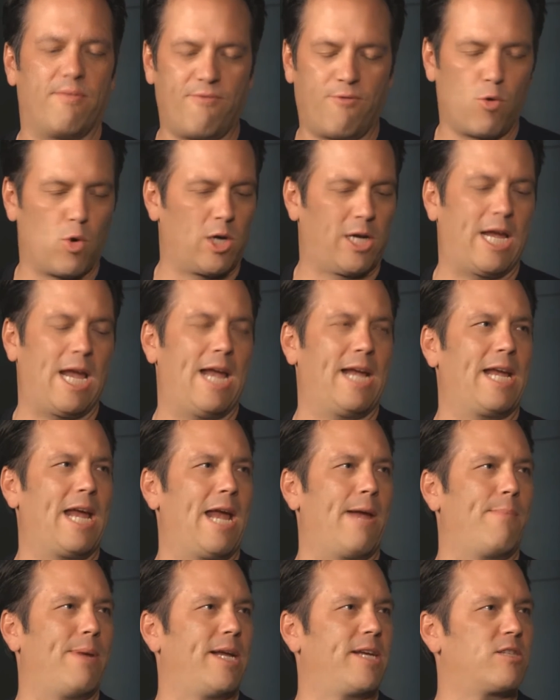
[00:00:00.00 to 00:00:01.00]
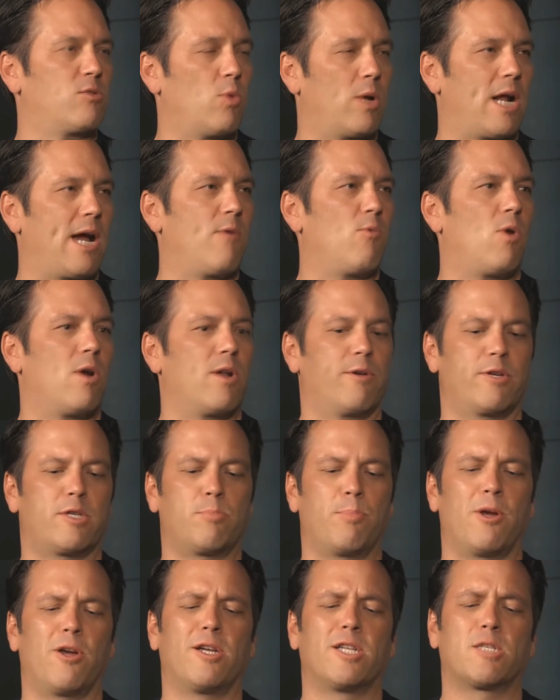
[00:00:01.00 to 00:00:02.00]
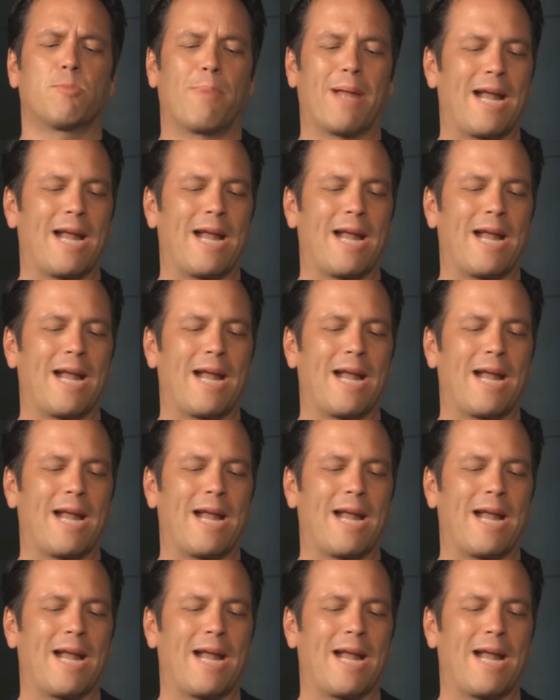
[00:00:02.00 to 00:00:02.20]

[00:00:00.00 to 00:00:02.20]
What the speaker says: 4K gaming is what I want to experience,